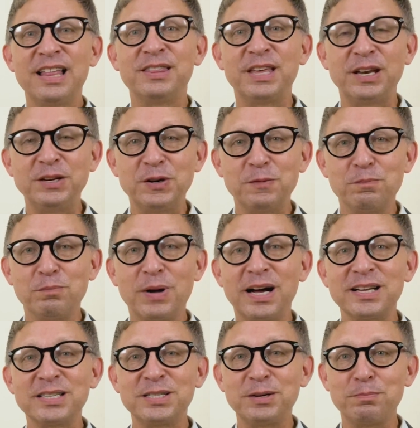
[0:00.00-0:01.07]
then you
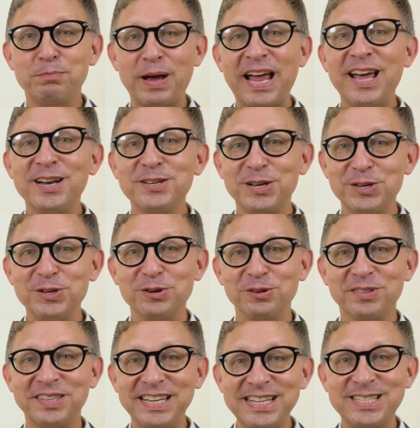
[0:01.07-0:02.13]
must abandon your
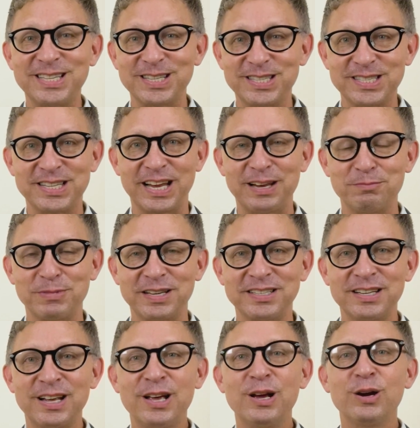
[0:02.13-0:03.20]
thesis statement,
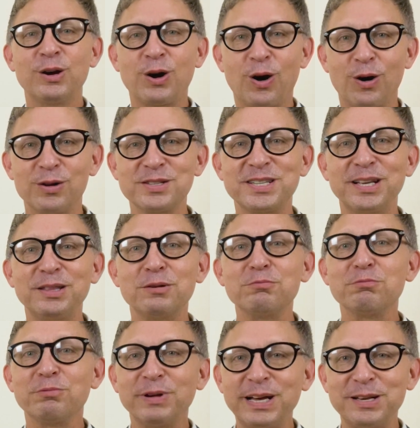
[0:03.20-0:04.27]
causing the
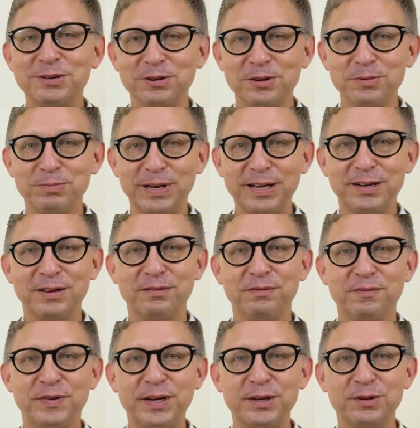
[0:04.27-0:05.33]
reader to be
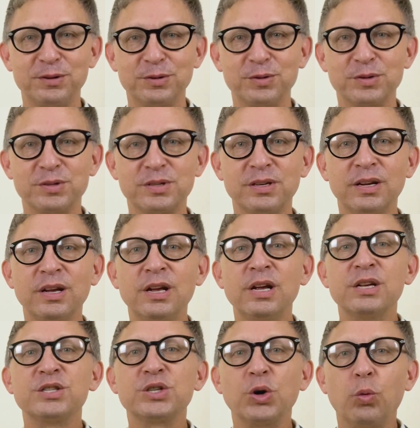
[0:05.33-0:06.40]
confused.
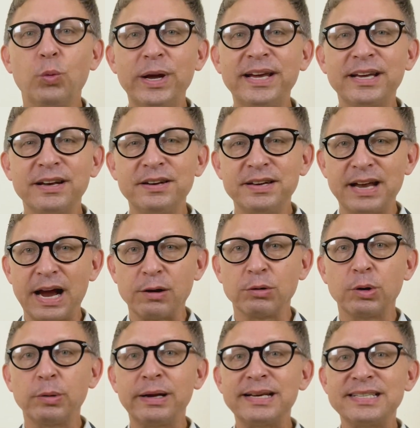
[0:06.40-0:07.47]
So we can
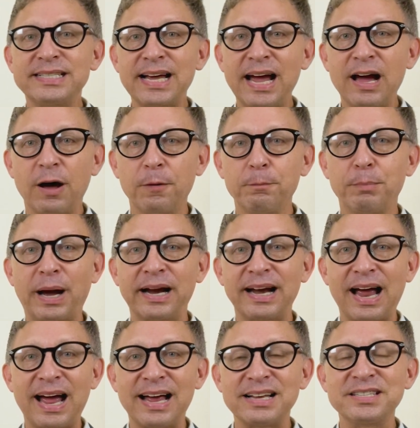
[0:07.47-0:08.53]
narrow it down by
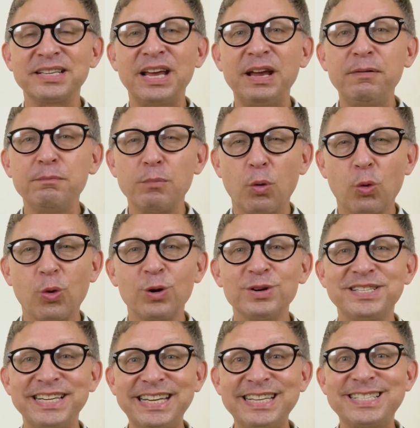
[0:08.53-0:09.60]
asking more
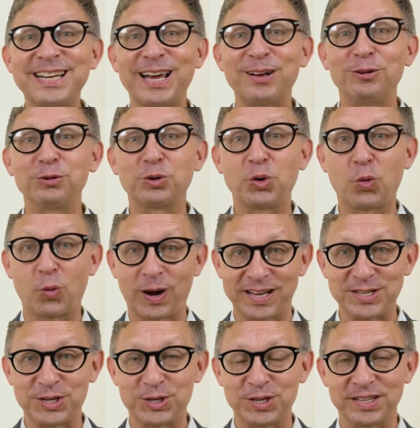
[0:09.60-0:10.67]
detailed
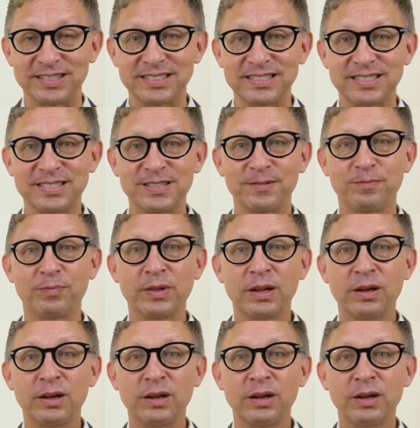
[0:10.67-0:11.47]
questions.